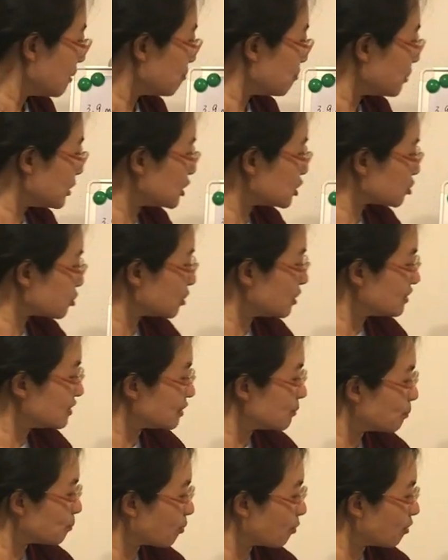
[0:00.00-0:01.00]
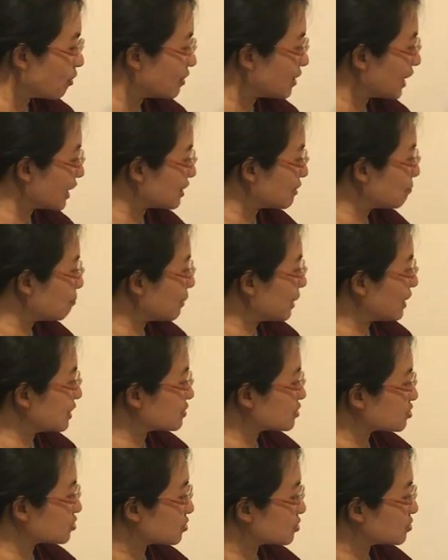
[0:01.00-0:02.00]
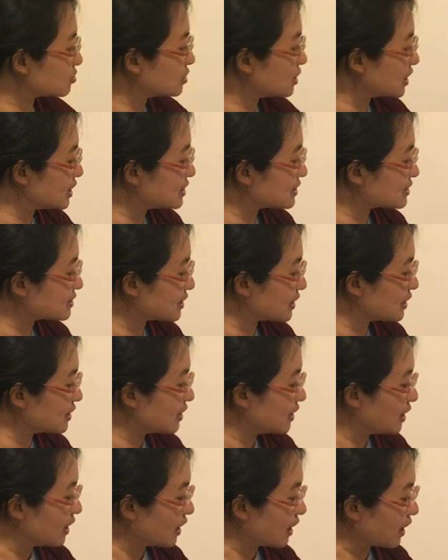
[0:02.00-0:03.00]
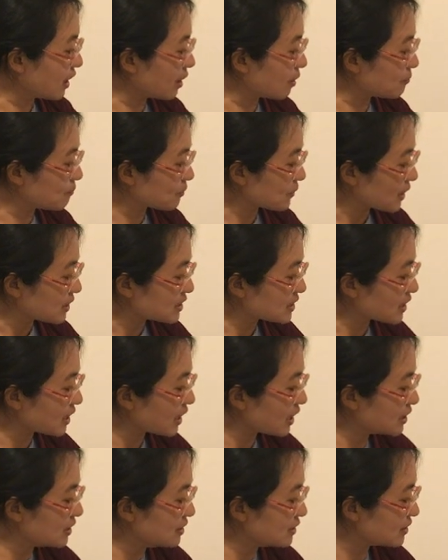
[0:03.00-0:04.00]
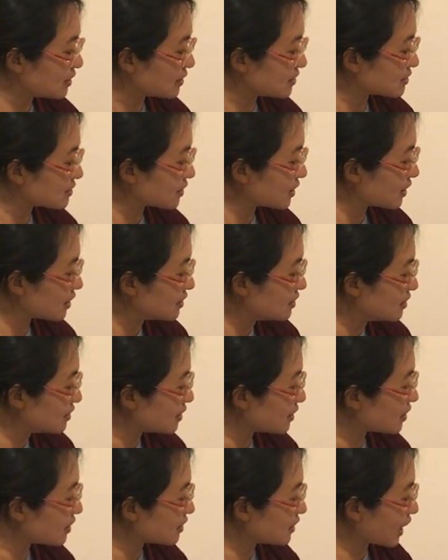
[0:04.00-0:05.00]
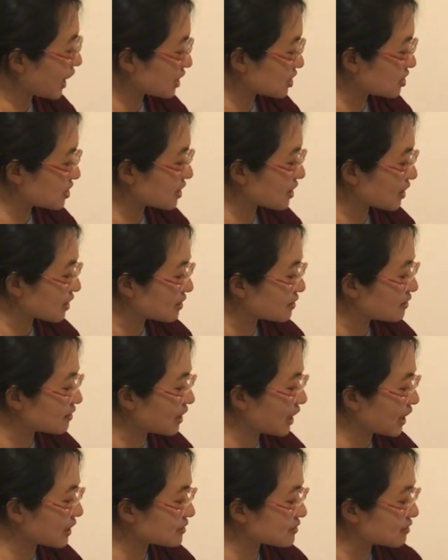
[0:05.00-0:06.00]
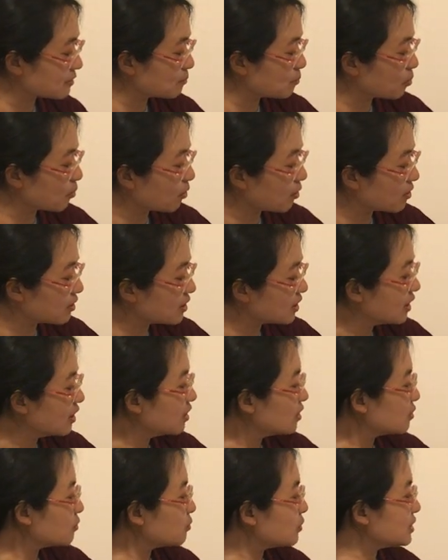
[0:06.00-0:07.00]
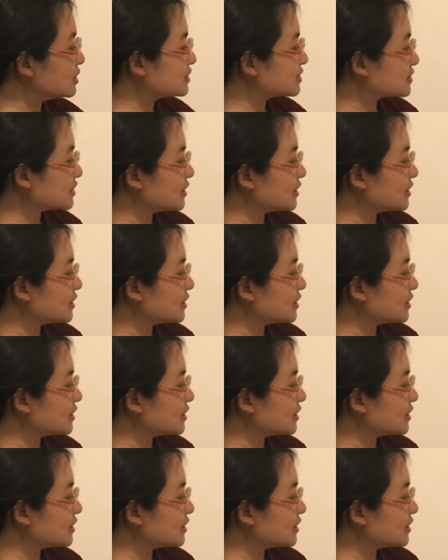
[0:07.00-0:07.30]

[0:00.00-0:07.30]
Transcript: Between the bone and the muscle is the tendon. Tendon actually connects the bone with